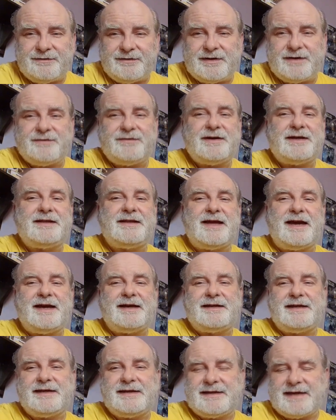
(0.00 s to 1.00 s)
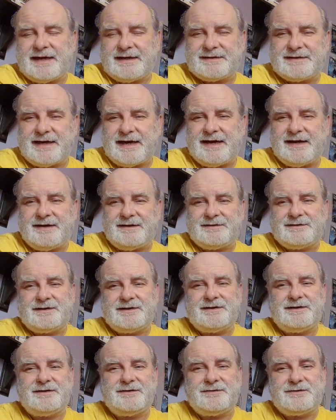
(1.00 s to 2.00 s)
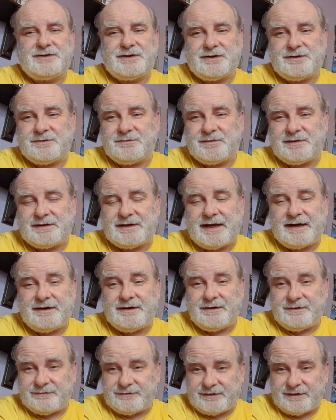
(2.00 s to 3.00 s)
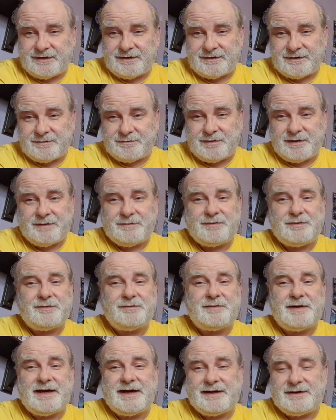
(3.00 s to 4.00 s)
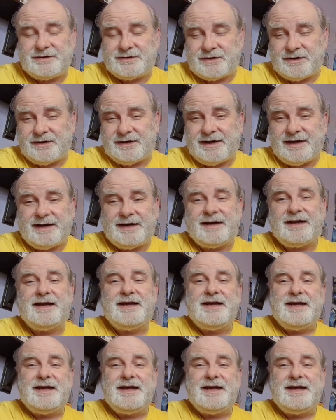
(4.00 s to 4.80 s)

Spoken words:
If you give it a like, it gets it out onto YouTube, and then hopefully other people might enjoy it.